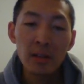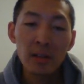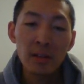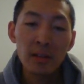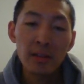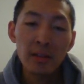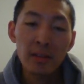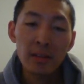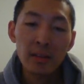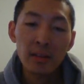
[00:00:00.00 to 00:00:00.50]

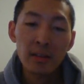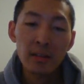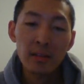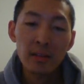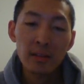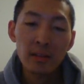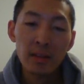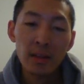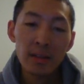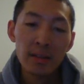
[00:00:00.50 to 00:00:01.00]
And
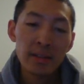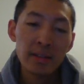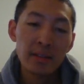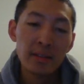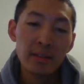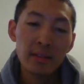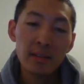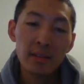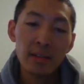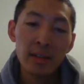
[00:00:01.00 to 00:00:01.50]
that's
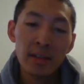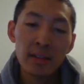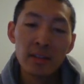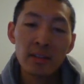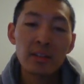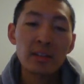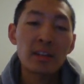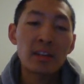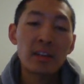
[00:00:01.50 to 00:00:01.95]
the story of my